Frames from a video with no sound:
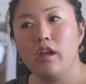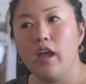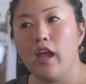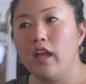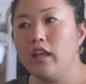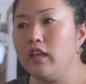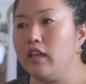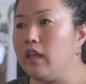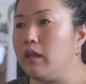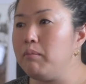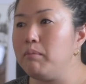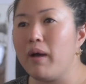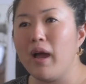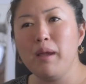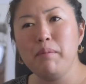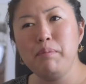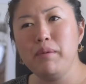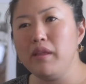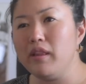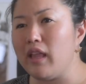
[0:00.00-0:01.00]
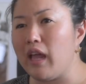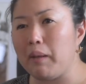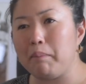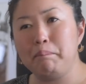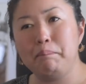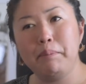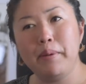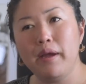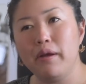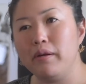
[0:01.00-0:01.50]
And it might be
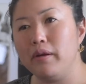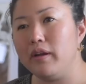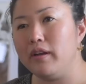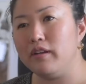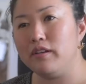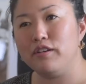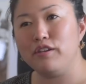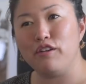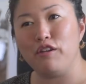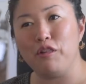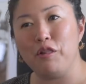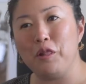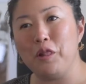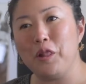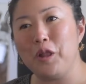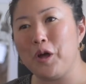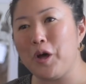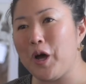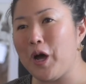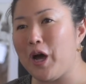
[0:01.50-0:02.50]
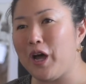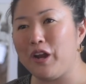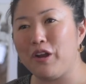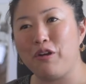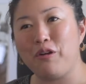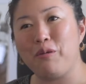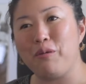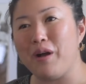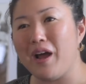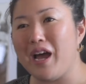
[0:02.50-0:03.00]
like buried under a lot of
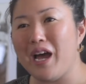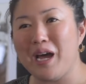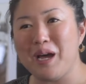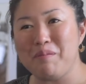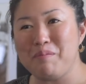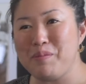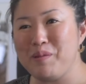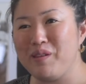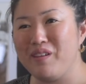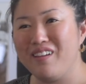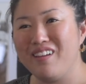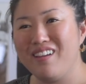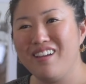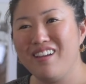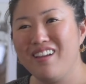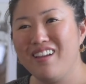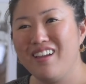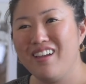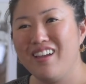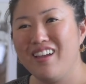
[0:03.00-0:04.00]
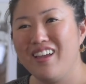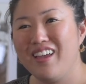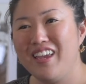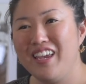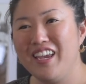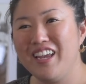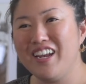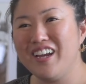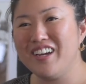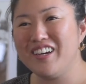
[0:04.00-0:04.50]
crap,
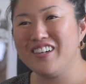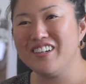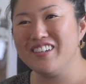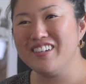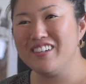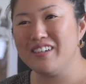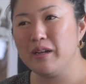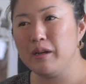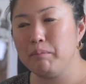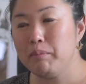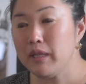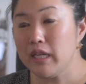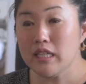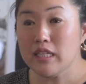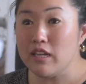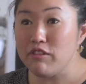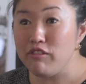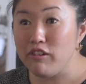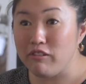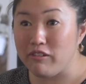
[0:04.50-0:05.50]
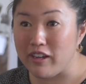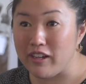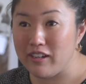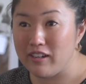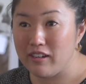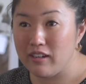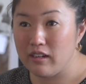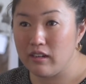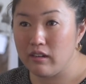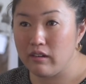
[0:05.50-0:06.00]
you know, but that's everyone,
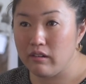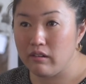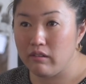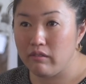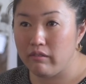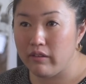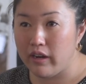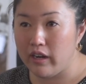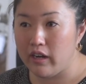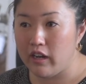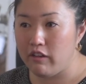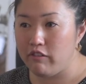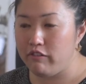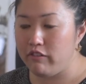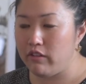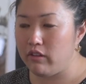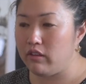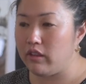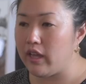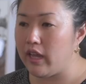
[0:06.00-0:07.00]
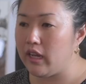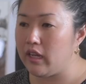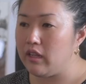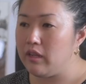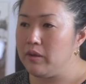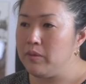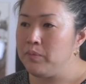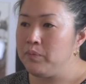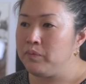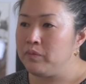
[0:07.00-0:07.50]
right? I feel like
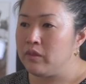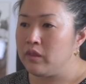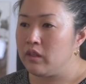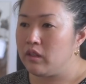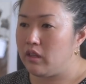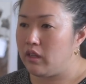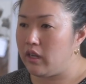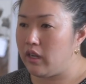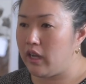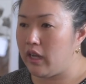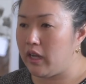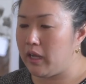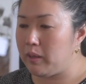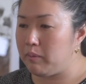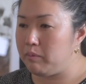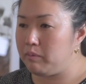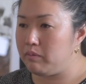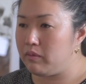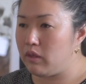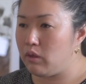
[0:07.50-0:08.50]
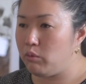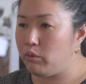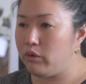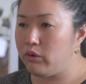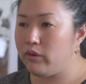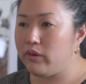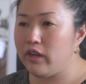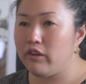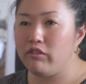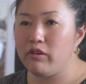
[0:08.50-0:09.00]
we
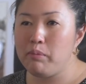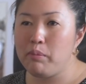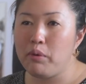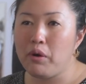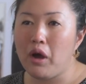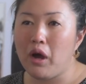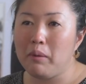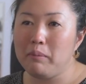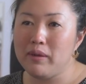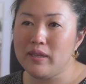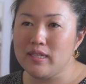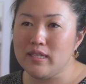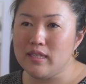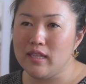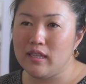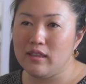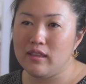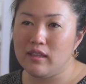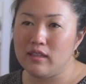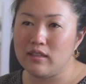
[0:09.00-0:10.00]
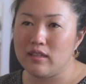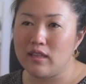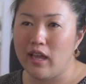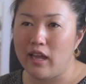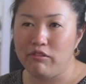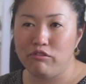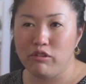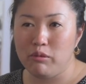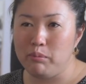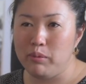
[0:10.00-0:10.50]
were never promised that this
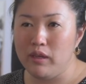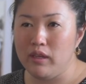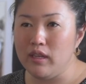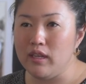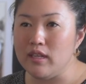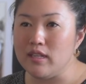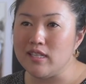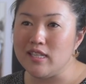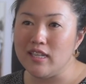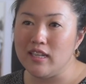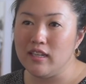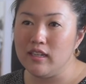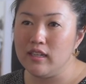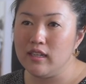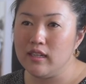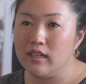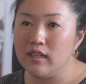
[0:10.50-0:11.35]
life would be easy.